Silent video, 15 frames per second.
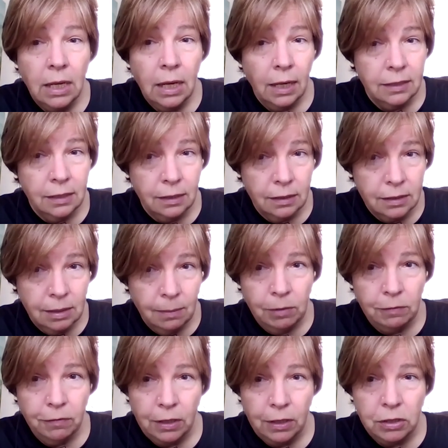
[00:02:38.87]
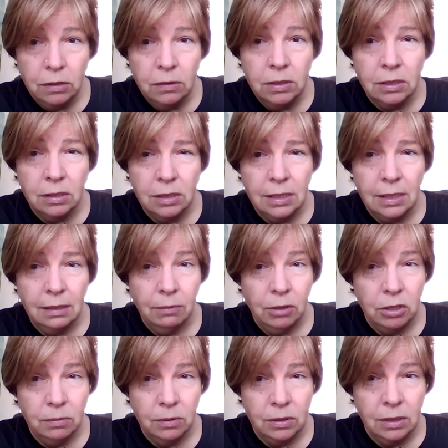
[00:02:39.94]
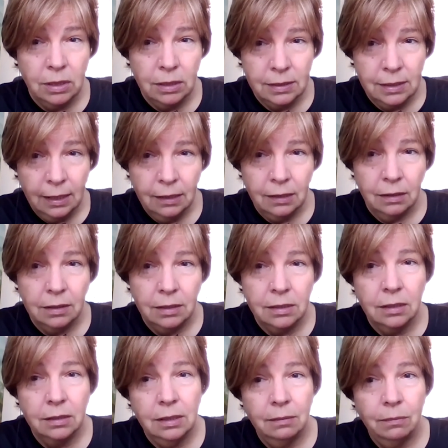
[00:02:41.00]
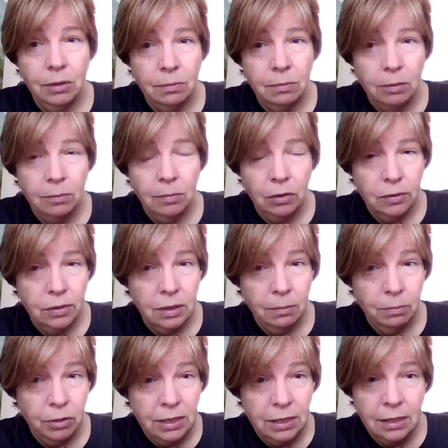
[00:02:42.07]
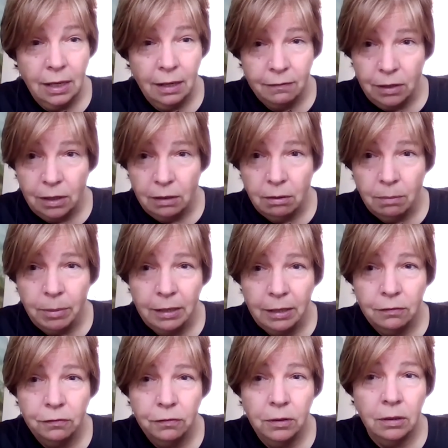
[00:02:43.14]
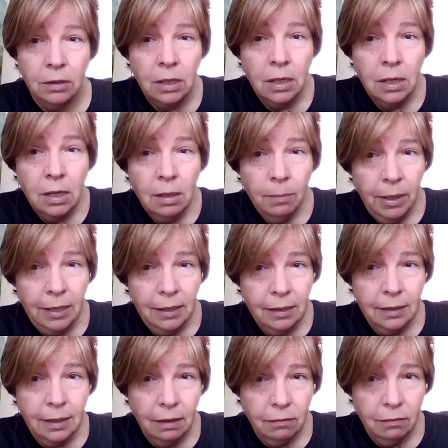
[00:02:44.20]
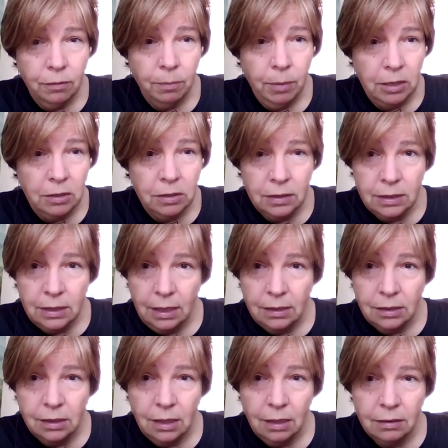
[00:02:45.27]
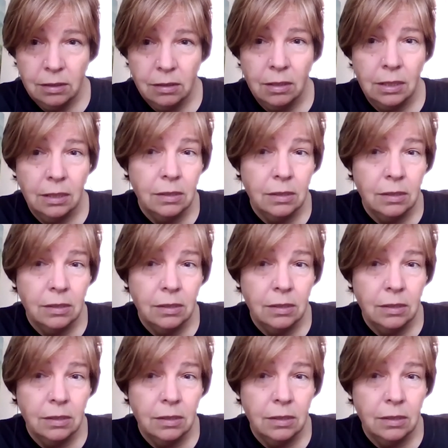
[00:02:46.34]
And in the Simplify 2 study, which was the second line study with momelotinib, we didn't have a lower bound for platelet count for patients to enter that study.